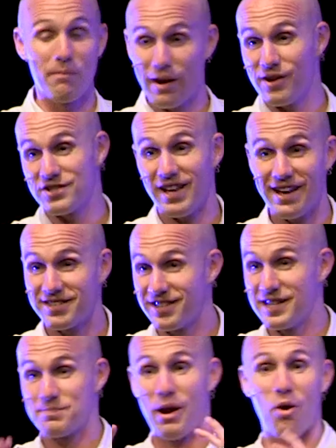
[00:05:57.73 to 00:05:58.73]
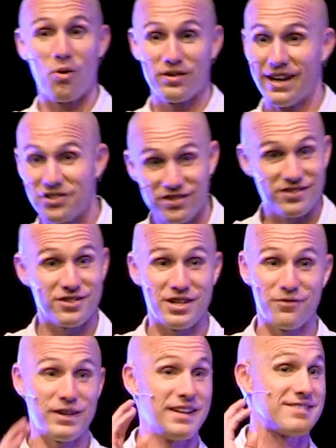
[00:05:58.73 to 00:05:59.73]
marriage license, my ordination
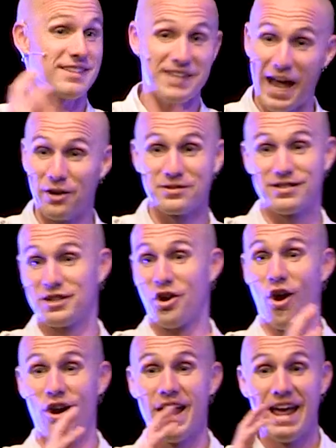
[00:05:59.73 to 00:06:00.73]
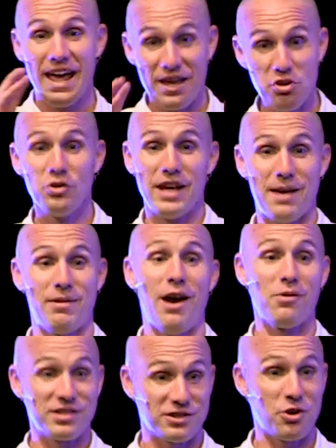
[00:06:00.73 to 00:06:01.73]
certificates, the title to the car you name it. I
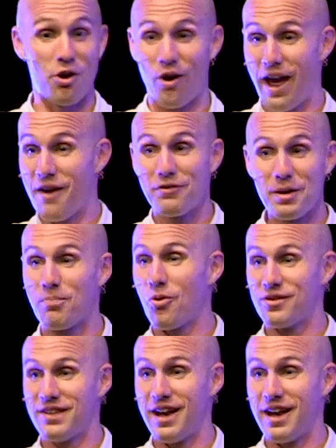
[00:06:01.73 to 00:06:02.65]
was thorough. Every important